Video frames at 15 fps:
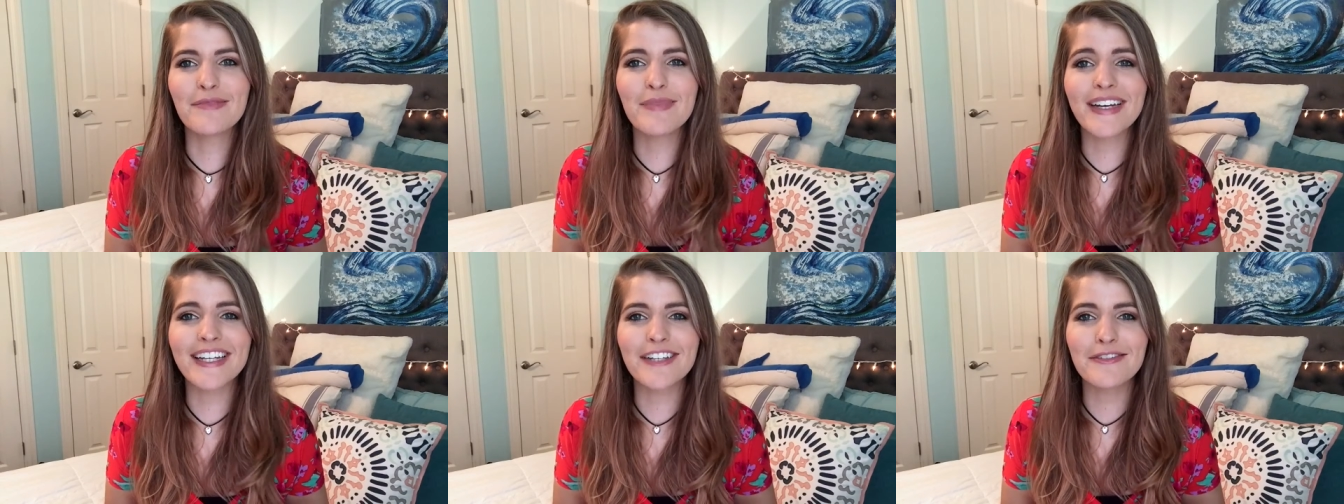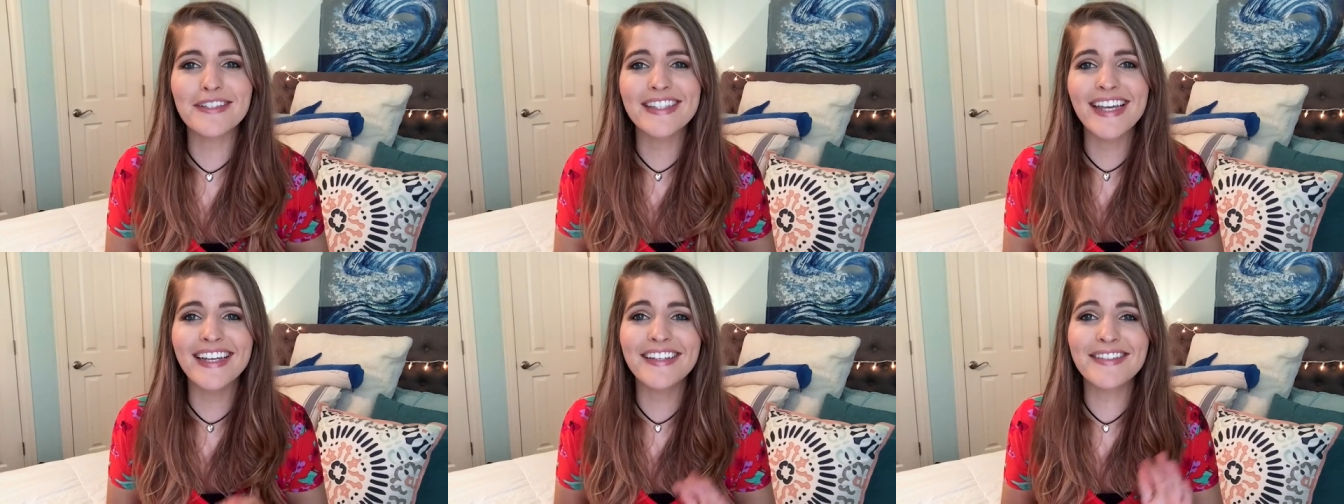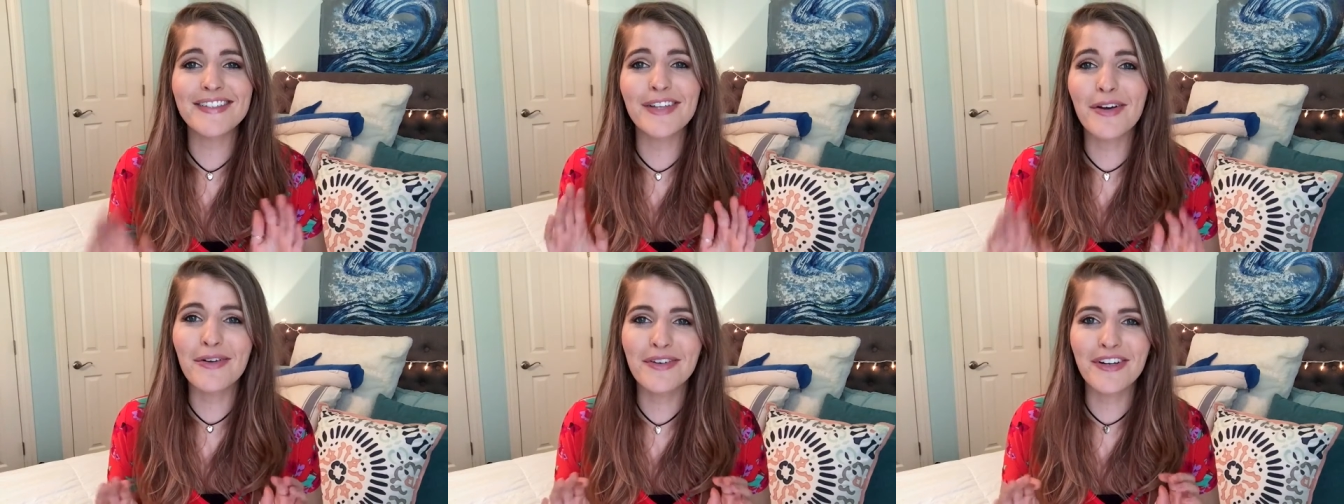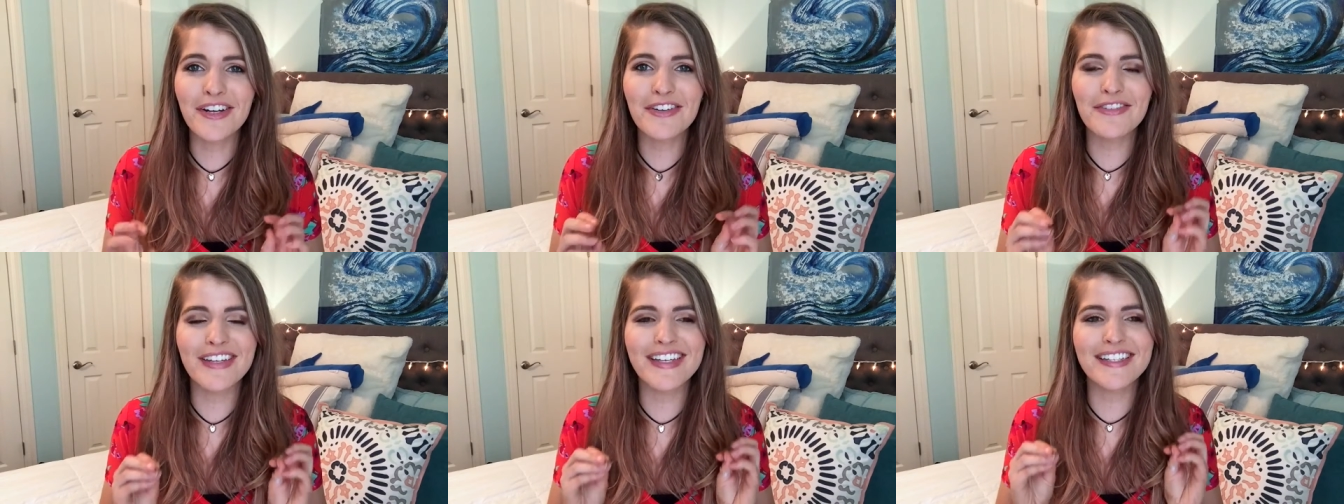but he was like so
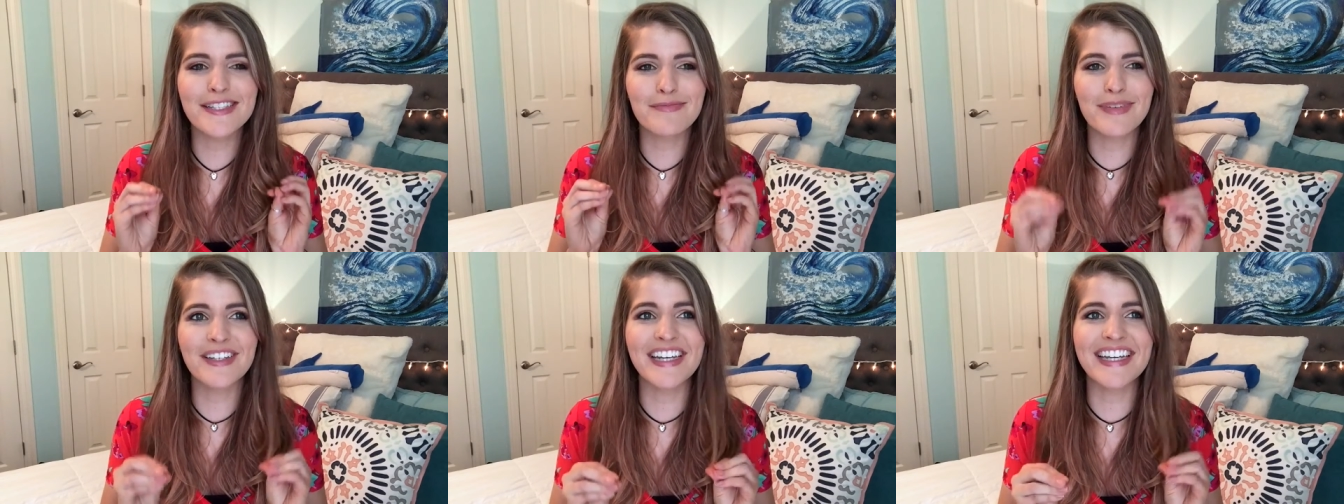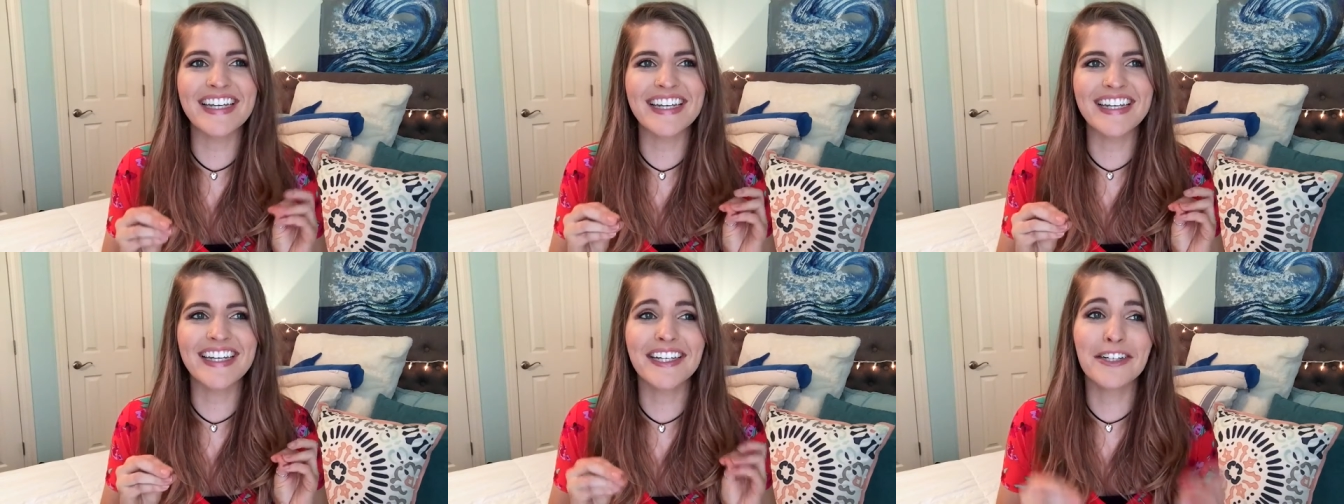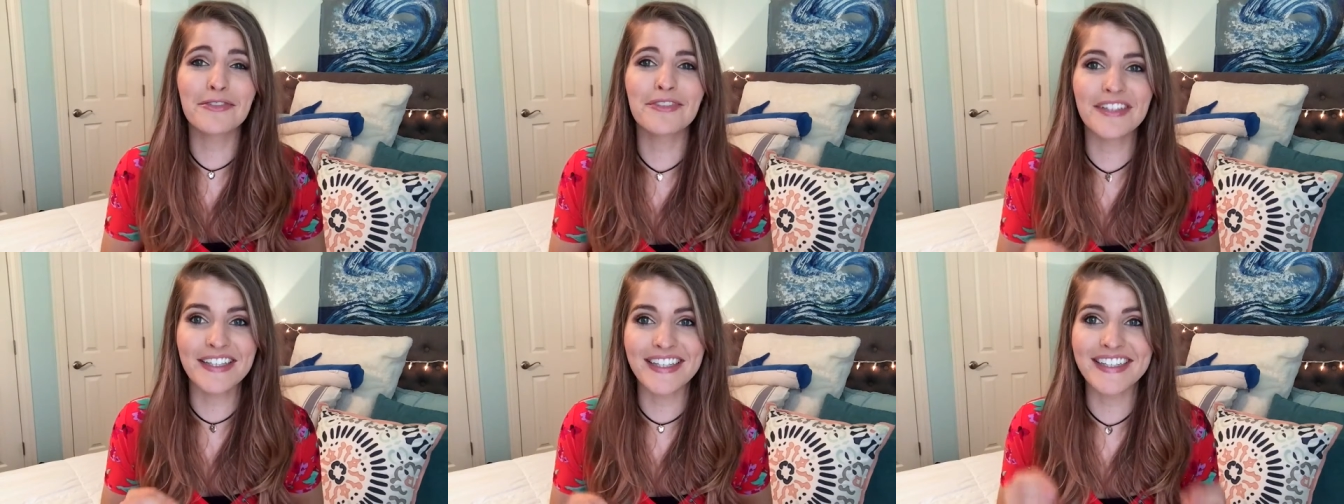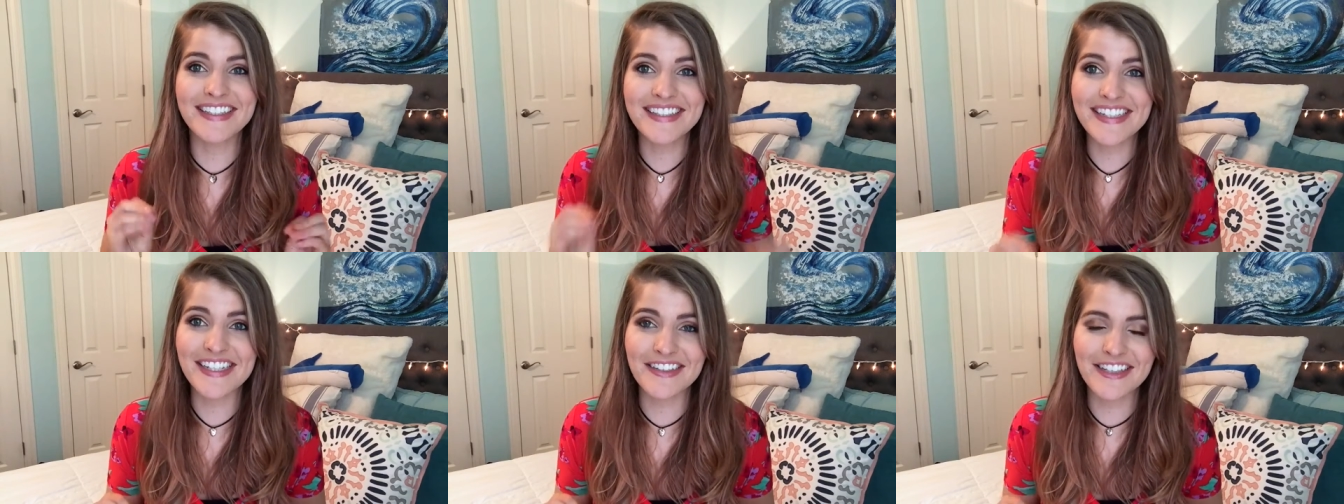nervous, but like in a really
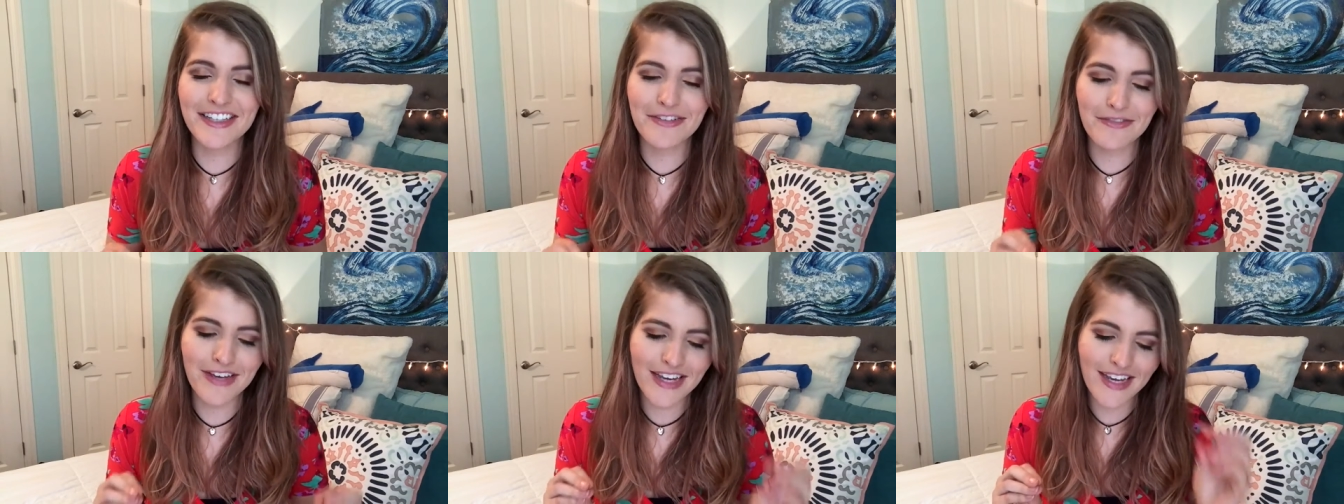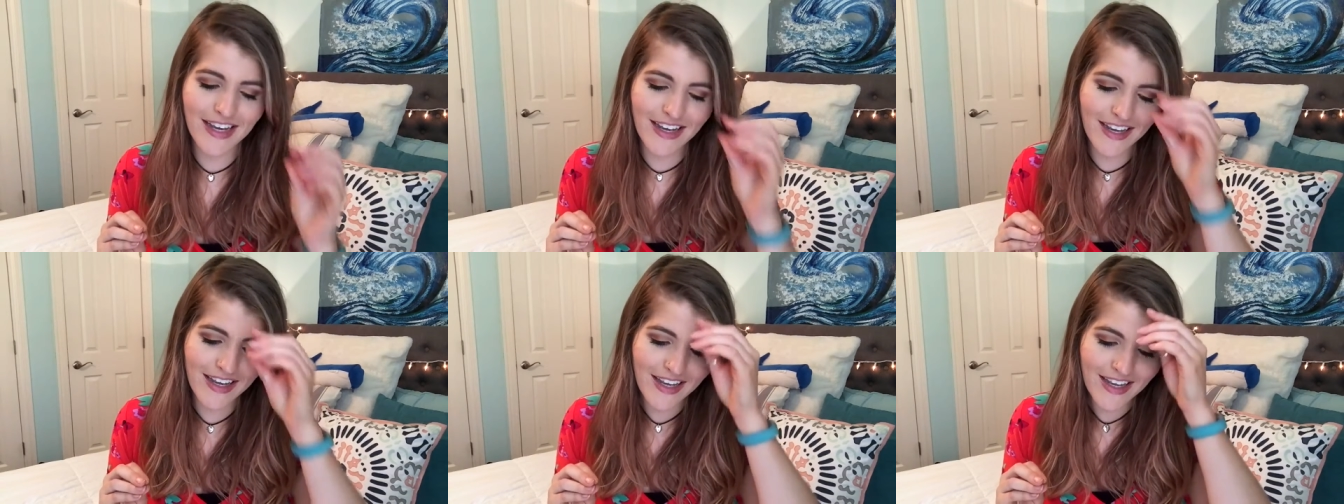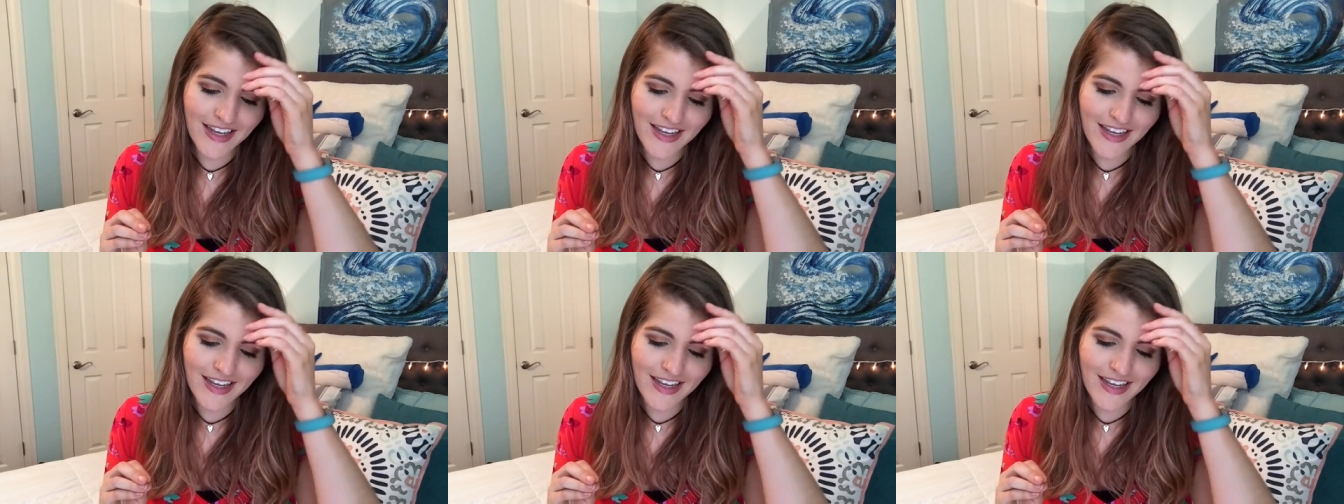endearing way.